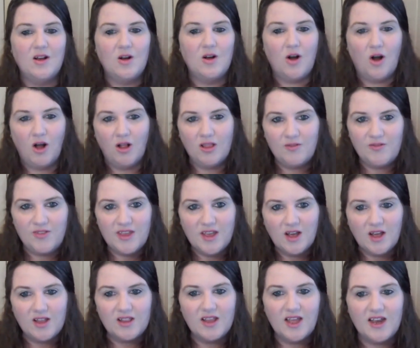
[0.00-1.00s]
All of the
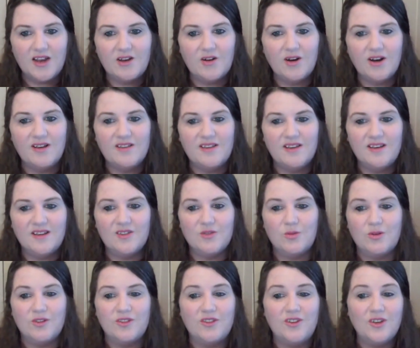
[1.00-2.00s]
online craziness
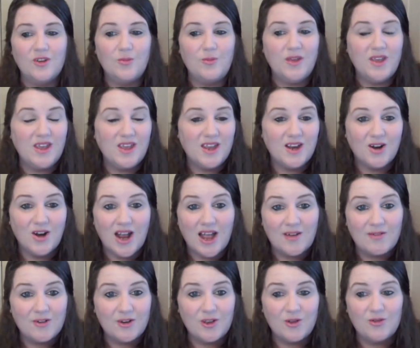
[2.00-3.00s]
will still be here
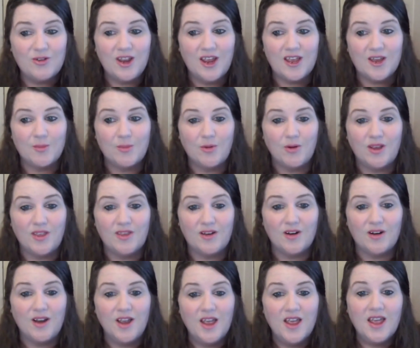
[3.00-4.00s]
after you take a
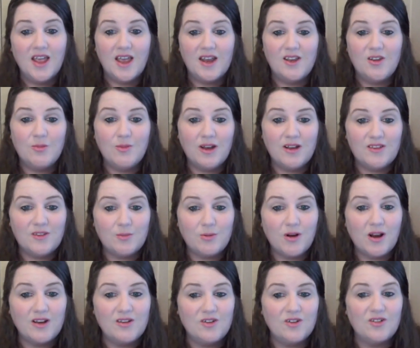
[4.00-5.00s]
breather. And you might
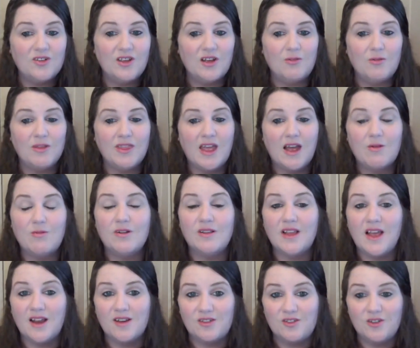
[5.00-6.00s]
surprise yourself with how
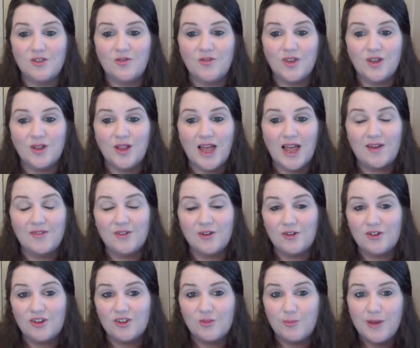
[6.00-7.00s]
relaxed you feel after
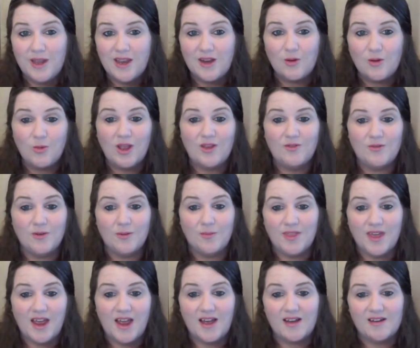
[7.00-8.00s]
just being away from
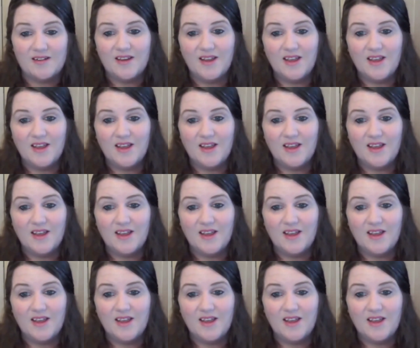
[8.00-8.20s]
that.